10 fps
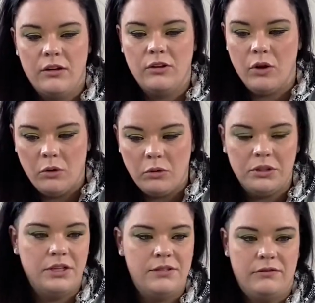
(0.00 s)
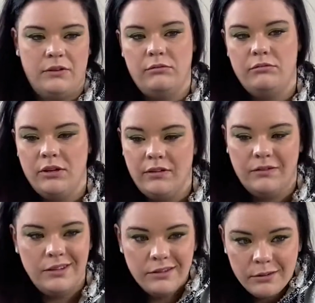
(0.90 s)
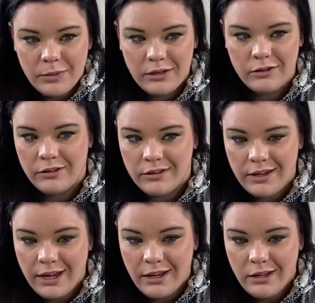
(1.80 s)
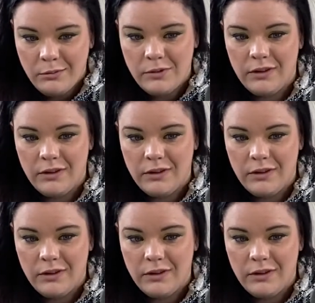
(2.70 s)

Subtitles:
gold, because if you have this, it matches the dabs.